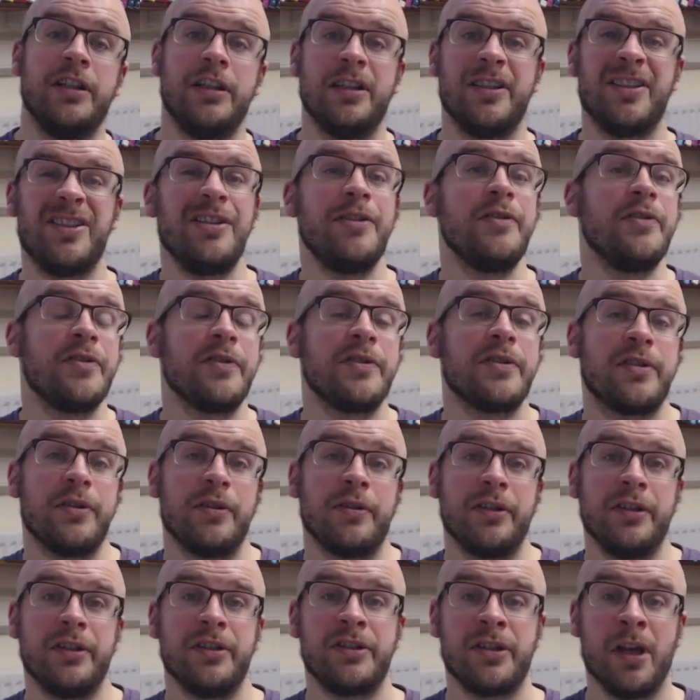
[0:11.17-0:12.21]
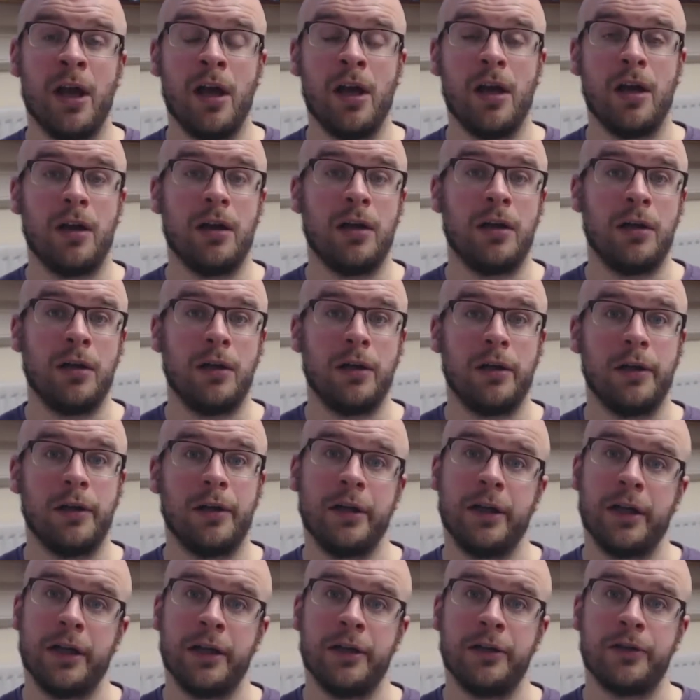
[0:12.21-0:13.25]
in a series of studies
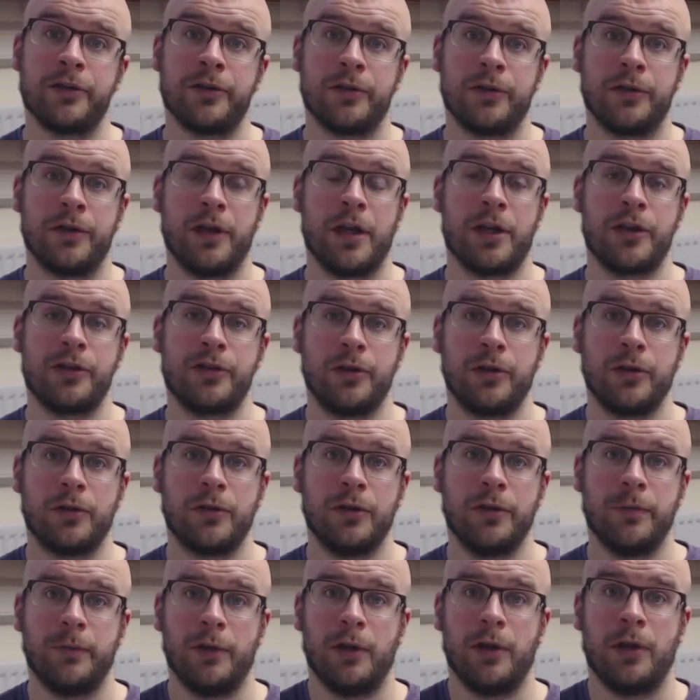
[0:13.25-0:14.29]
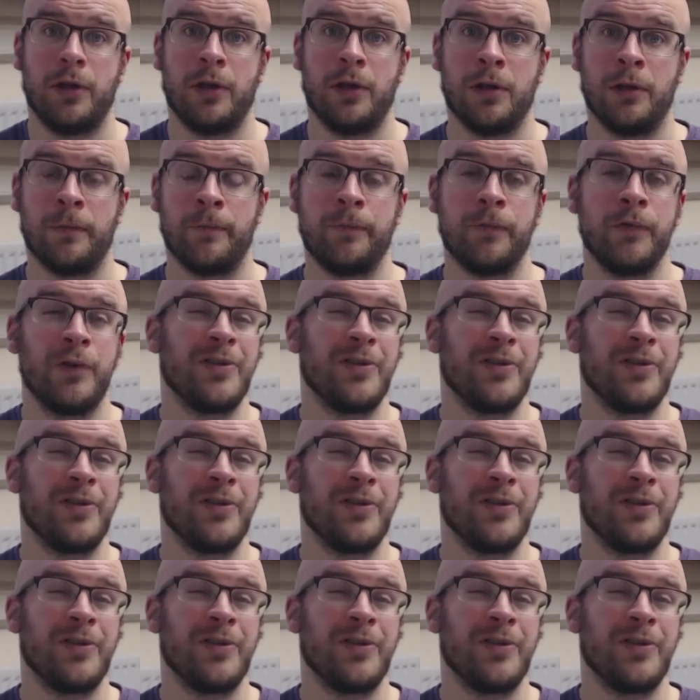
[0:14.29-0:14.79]
on international criminal law.